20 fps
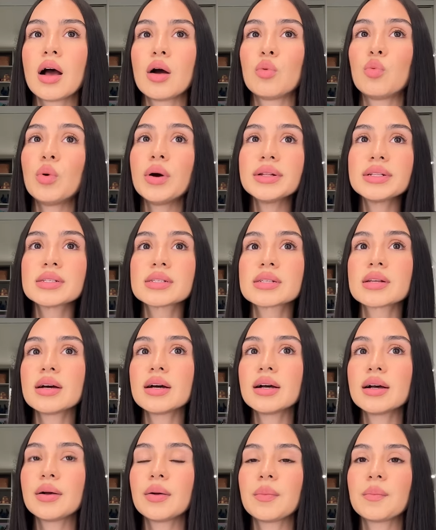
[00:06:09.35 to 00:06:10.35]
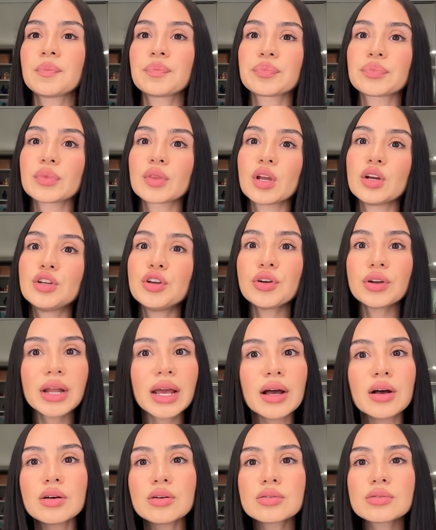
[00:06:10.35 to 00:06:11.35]
What's your
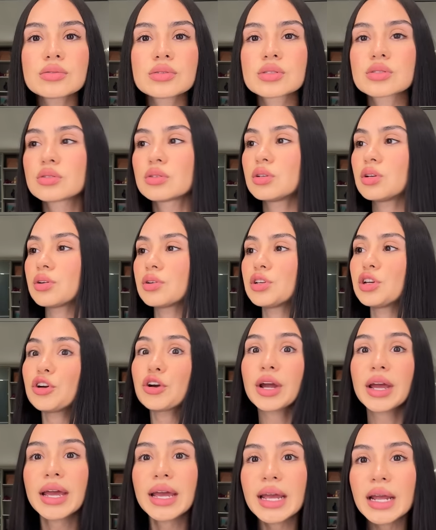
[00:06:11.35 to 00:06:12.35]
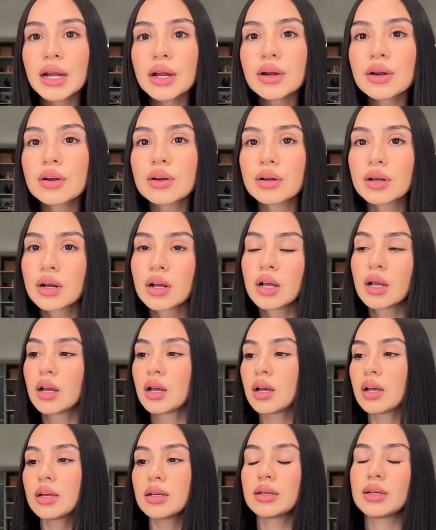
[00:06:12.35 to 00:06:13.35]
nails, your hair?
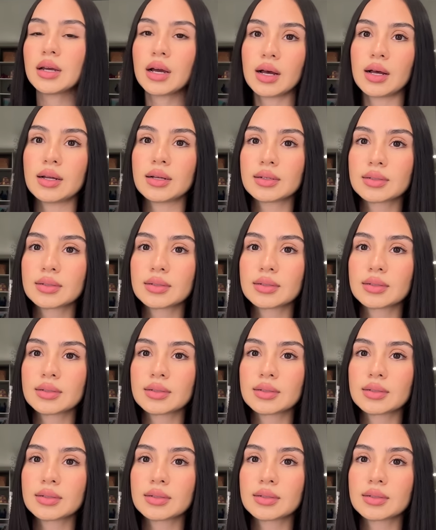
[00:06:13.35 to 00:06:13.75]
Yeah,